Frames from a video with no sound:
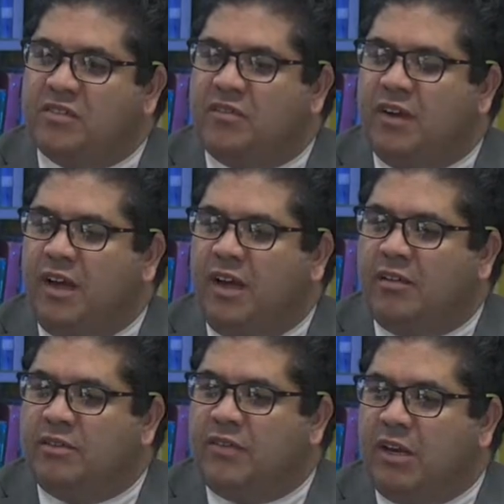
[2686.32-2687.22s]
of
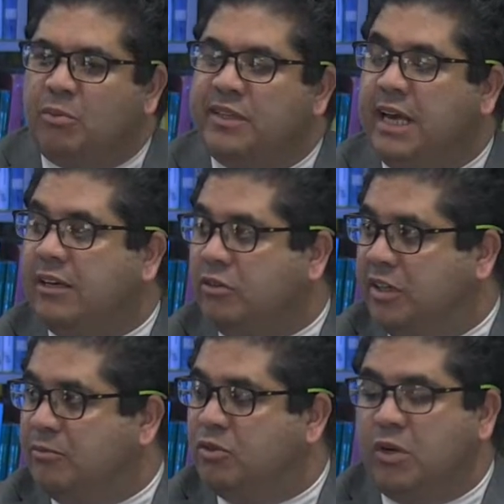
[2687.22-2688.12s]
developing the
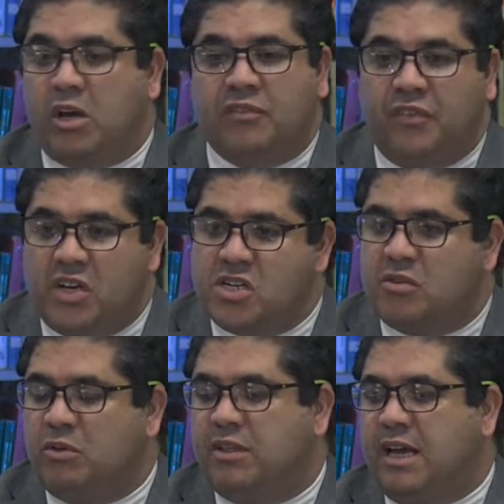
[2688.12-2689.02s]
algorithm. So we're not finished
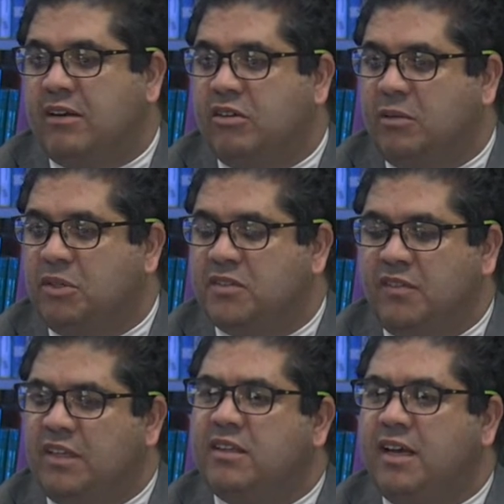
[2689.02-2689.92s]
with the algorithm
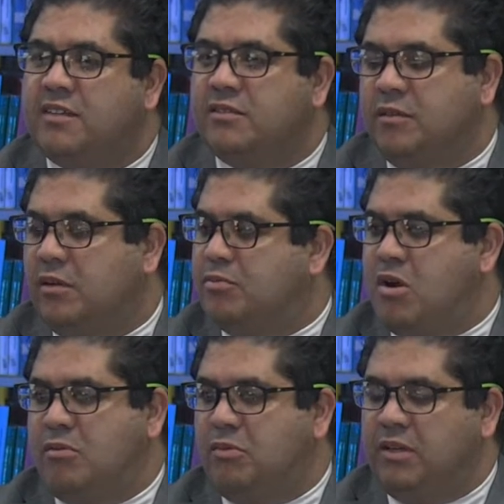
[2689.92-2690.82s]
itself, and it takes
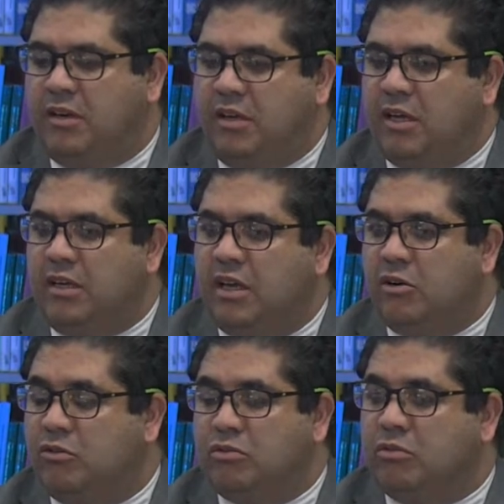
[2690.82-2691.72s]
probably a year
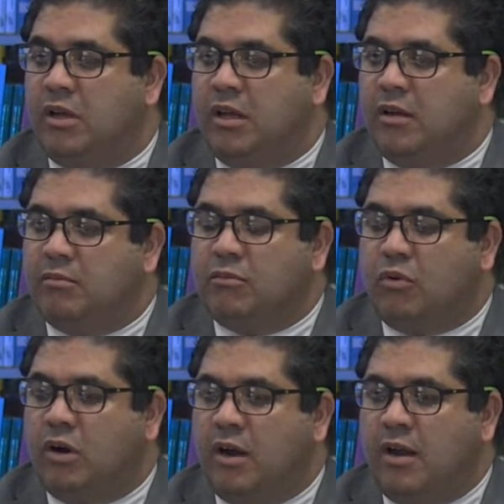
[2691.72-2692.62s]
or two more.